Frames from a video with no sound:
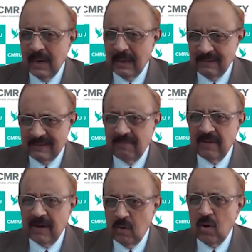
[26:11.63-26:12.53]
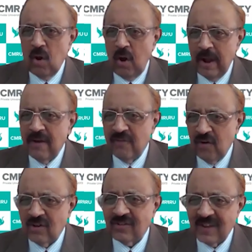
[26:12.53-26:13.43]
it is a very good law
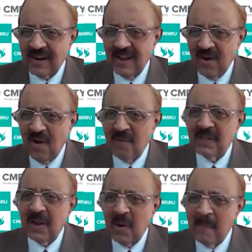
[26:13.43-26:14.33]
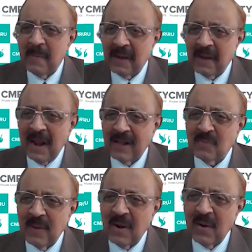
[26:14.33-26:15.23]
enforcer along with the lawmaker
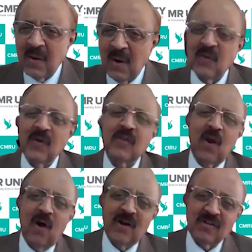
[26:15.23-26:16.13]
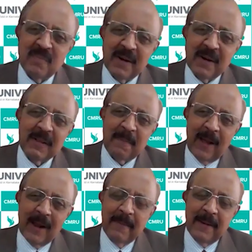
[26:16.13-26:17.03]
as well. Although the law is made by the
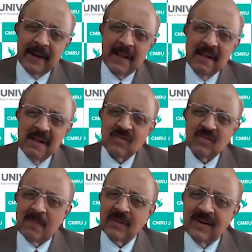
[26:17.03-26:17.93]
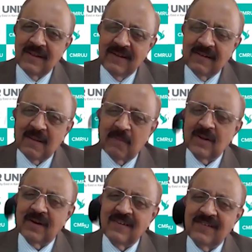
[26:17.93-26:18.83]
parliament, some of the
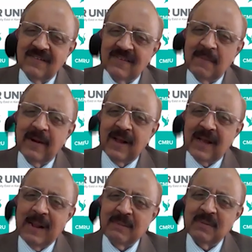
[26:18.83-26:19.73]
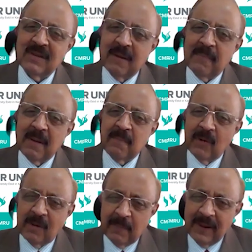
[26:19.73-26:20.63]
decisions, the paragraphs which are being
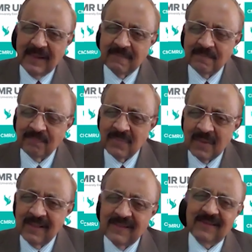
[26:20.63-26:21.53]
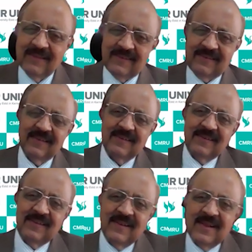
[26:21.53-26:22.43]
put by the judges
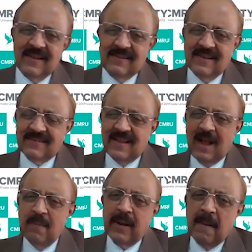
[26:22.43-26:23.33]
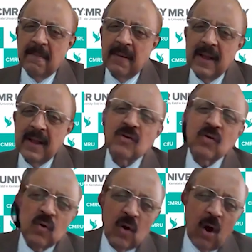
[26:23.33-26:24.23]
have become a
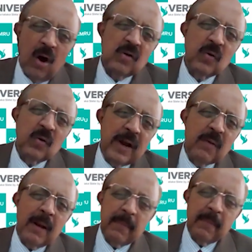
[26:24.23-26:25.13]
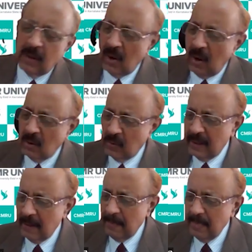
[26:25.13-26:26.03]
true law, true environmental law
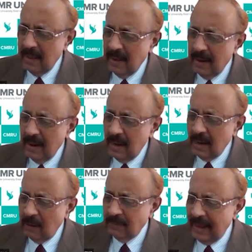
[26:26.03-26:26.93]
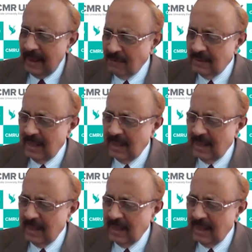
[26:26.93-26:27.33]
today. Now there